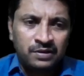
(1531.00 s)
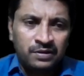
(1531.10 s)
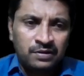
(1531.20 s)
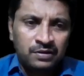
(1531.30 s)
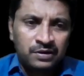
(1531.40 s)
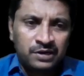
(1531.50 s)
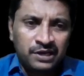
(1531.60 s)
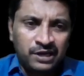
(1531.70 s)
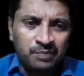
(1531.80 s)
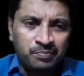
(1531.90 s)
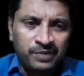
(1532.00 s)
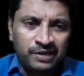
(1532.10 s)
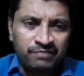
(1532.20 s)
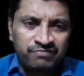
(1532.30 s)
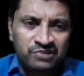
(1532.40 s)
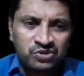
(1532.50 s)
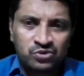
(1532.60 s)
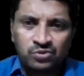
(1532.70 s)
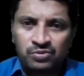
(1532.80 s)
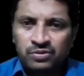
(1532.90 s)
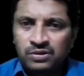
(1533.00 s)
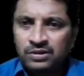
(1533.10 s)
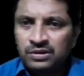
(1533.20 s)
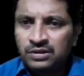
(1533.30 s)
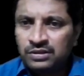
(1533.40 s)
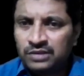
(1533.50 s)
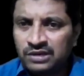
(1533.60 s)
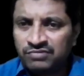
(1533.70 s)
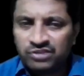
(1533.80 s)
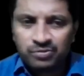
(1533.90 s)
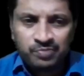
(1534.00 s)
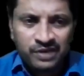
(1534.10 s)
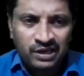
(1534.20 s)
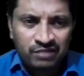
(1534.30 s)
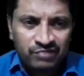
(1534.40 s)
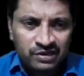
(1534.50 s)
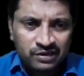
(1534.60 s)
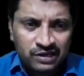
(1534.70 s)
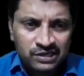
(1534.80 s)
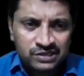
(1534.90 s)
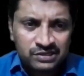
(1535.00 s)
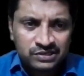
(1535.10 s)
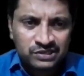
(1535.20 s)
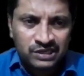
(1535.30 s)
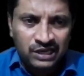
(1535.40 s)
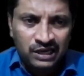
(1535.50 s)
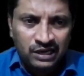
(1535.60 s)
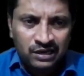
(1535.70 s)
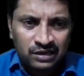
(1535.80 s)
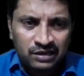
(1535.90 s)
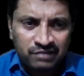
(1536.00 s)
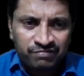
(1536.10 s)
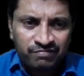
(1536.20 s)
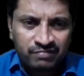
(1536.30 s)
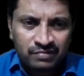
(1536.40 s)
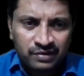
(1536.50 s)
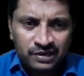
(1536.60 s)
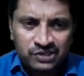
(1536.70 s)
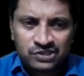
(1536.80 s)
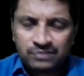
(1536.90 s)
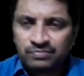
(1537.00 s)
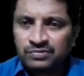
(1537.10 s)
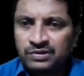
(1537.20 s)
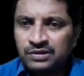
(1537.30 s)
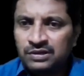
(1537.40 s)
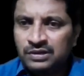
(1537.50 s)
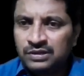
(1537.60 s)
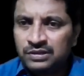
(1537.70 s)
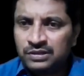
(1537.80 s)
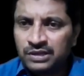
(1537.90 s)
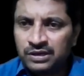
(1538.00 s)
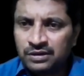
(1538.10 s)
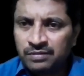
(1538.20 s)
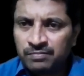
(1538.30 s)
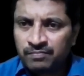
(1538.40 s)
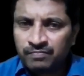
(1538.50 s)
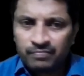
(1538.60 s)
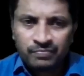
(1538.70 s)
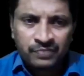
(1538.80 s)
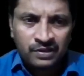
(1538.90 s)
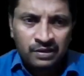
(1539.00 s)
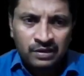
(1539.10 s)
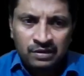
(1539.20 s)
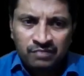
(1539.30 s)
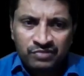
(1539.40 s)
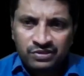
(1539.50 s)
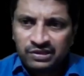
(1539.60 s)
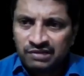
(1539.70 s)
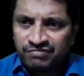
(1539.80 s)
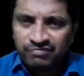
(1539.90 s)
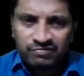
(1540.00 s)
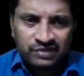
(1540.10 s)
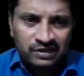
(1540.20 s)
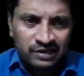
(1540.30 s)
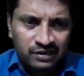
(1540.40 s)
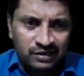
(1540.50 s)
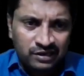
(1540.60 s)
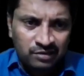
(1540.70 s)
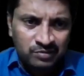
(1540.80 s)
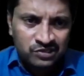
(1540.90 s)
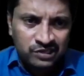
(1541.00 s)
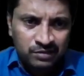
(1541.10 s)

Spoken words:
DB for sure. Then with B we can get C, F, H. Then with F we can get E comma G.